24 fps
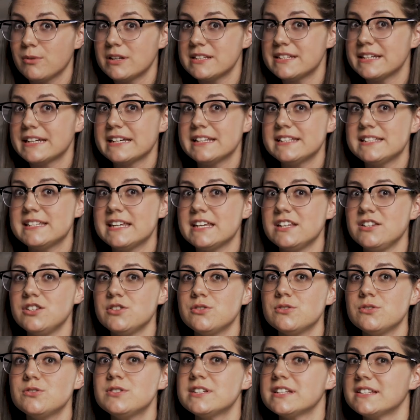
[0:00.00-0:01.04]
want to
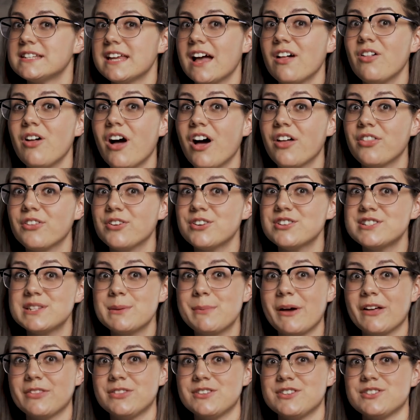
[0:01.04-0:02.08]
continue to tell others
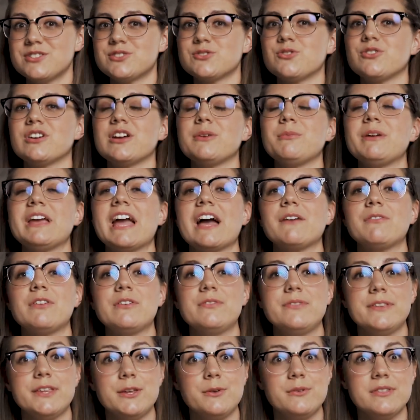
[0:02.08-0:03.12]
about the story, we have a
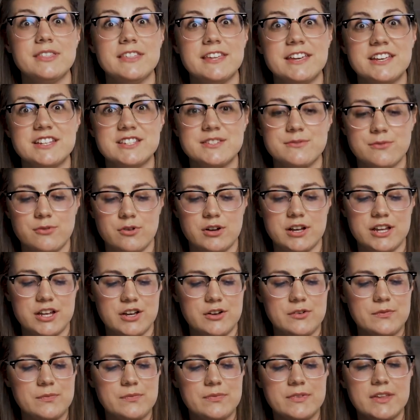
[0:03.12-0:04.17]
few things for
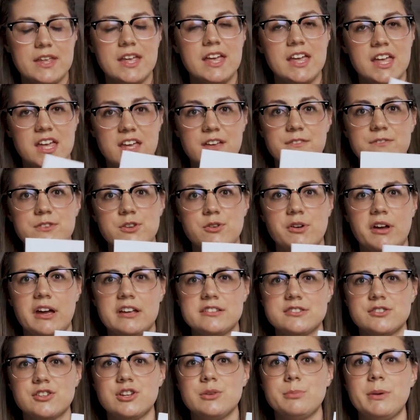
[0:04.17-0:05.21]
you. If you
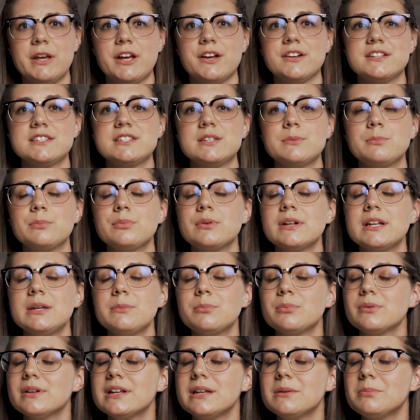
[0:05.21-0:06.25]
ask your parents to pretty
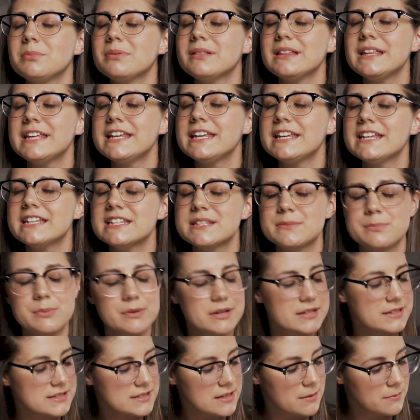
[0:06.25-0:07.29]
please
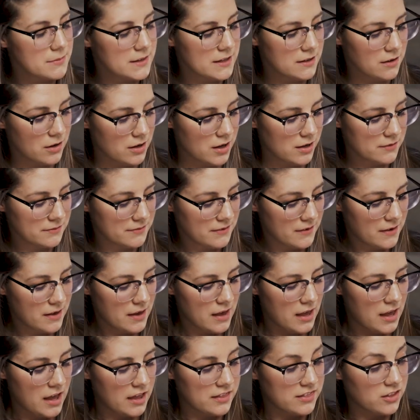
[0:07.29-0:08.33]
print something off,
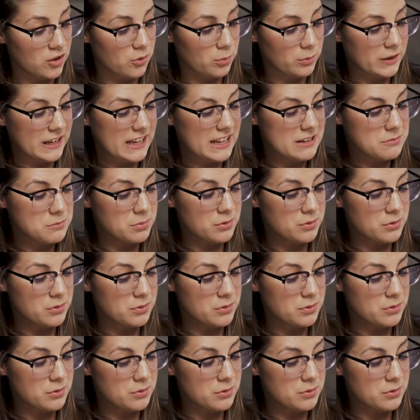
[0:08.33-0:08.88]
they can